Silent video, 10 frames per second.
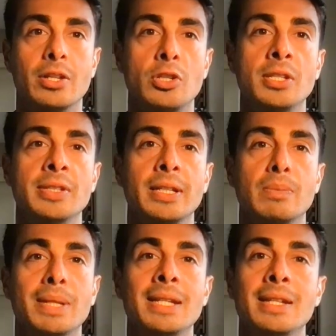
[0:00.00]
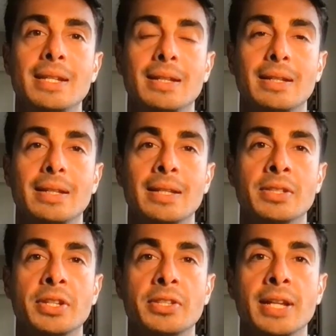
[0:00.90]
G6PD is
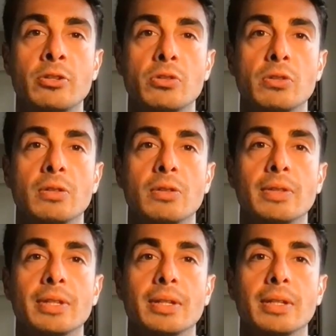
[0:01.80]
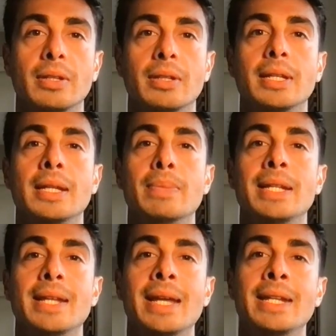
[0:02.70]
an essential in
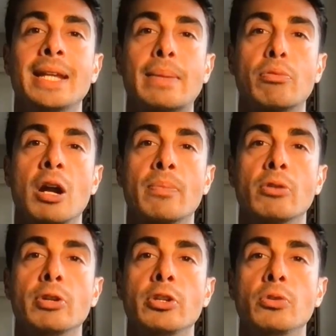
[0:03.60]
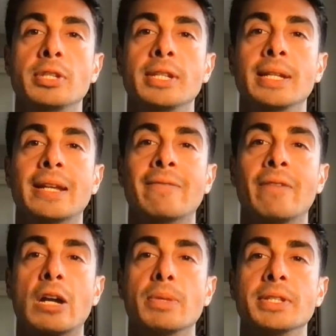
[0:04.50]
maintaining a proper reducing
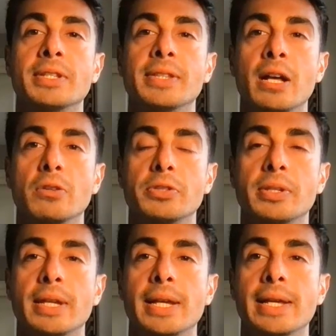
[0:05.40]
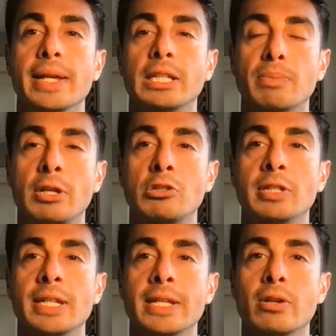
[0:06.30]
environment in cells,
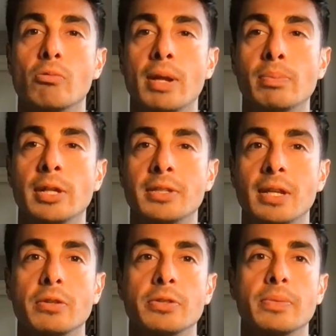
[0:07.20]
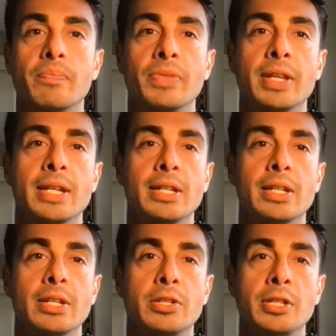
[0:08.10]
especially in red blood cells.
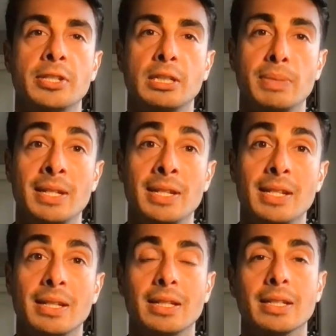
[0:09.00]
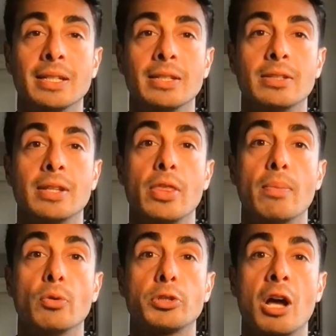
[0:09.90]
G6PD is the
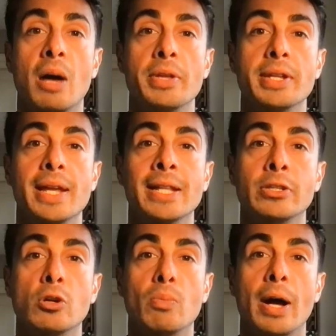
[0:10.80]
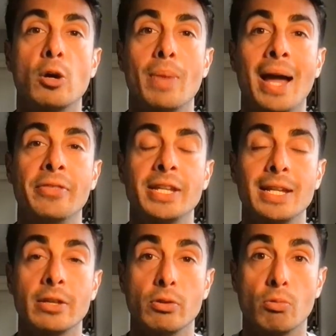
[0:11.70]
most common enzomyopathy
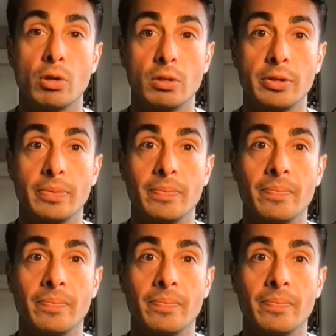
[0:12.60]
in the world.